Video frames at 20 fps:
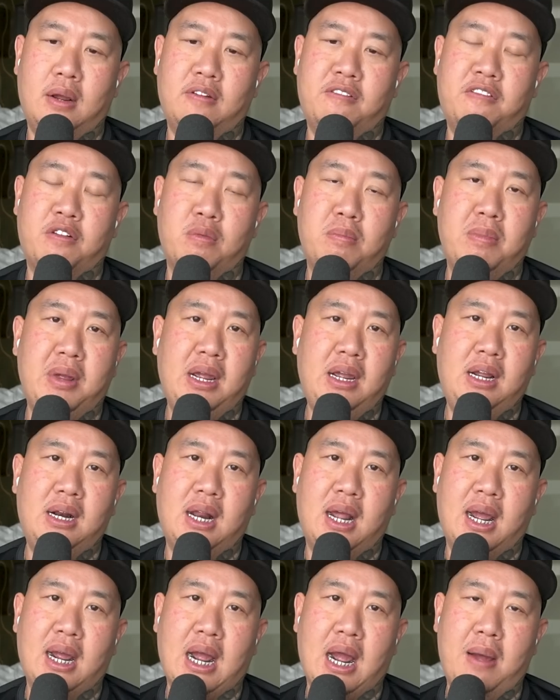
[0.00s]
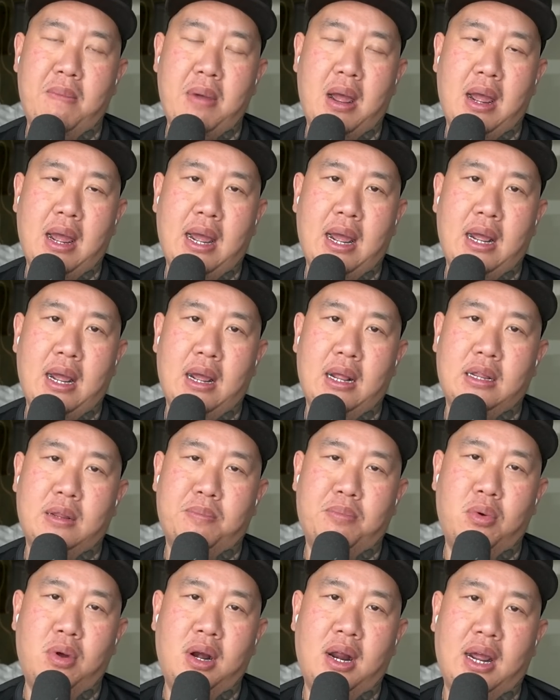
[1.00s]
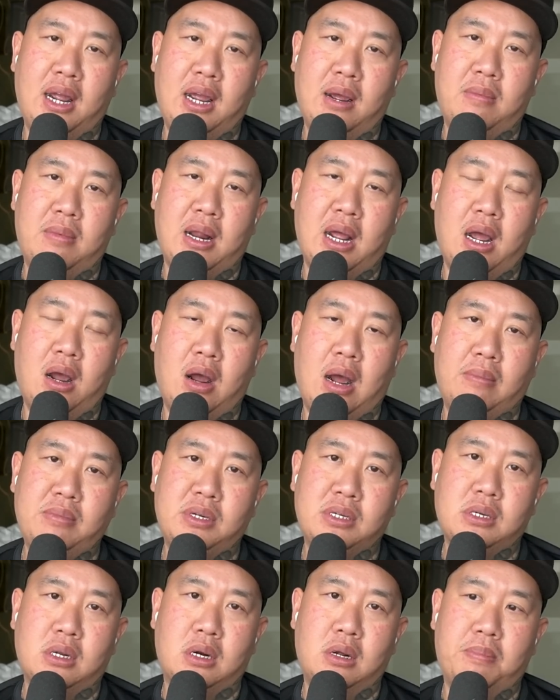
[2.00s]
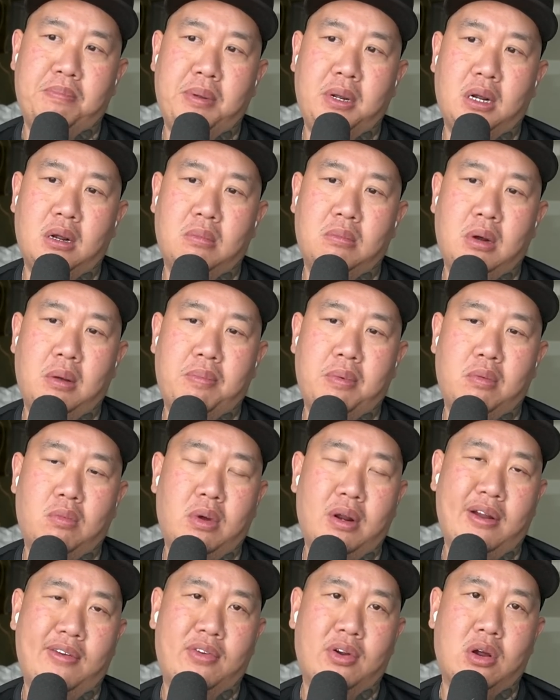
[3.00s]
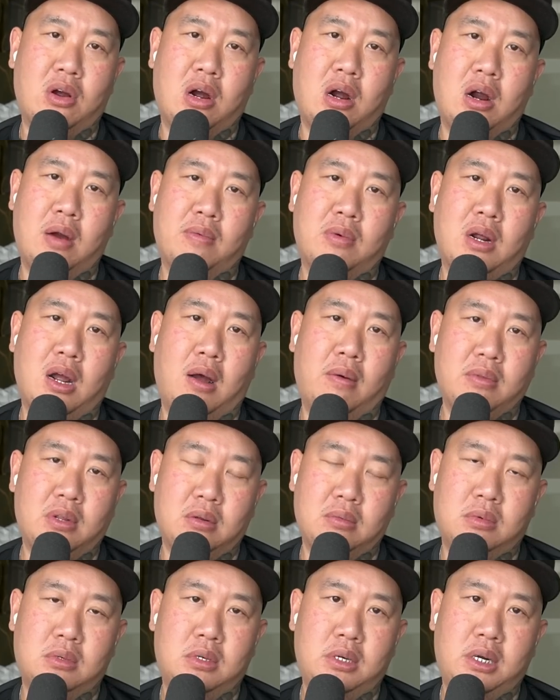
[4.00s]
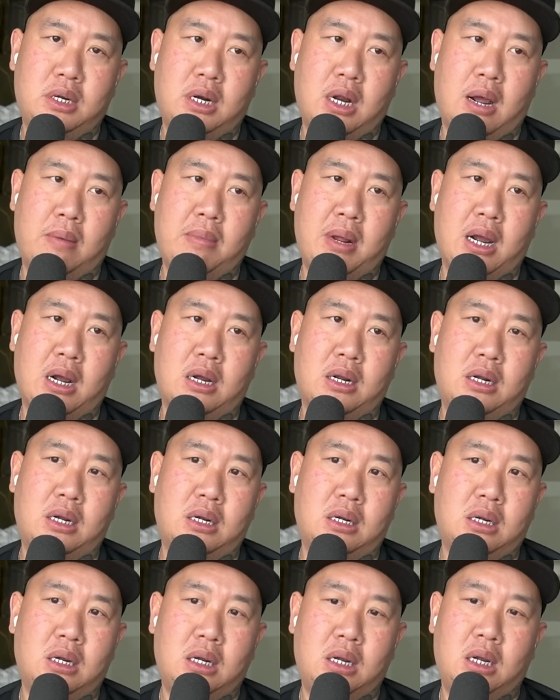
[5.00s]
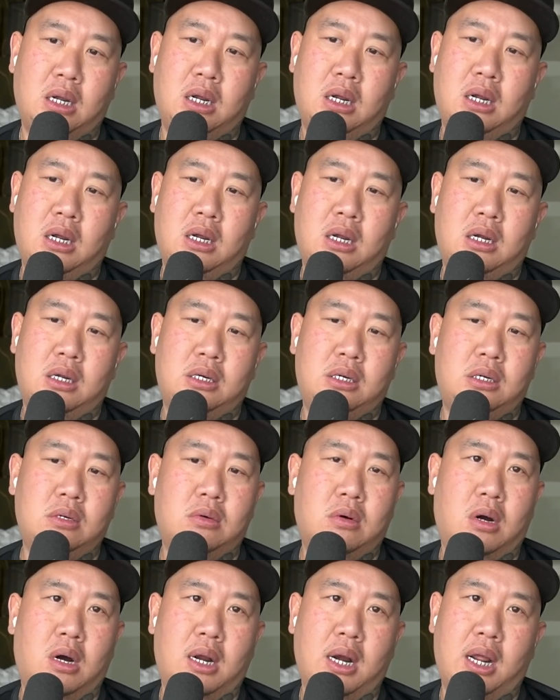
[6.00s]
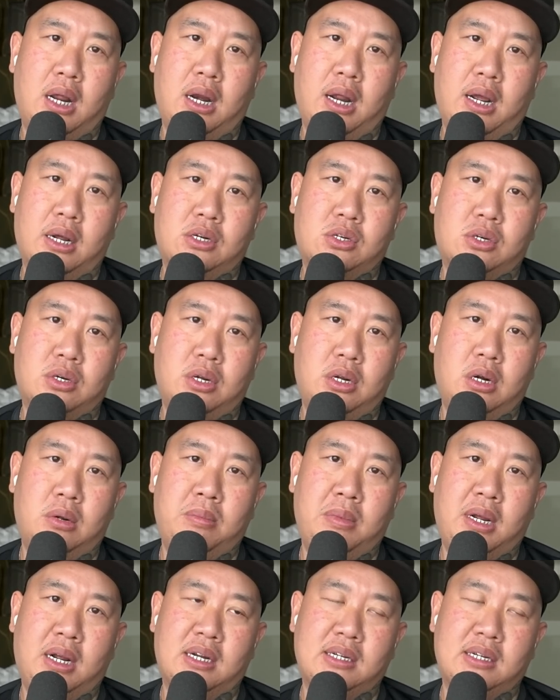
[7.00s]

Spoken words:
For me, like I'm at the point I am now, I'm just gonna pick them up in whatever car I'm comfortable in. I'm not gonna do all that extra. You know what I mean?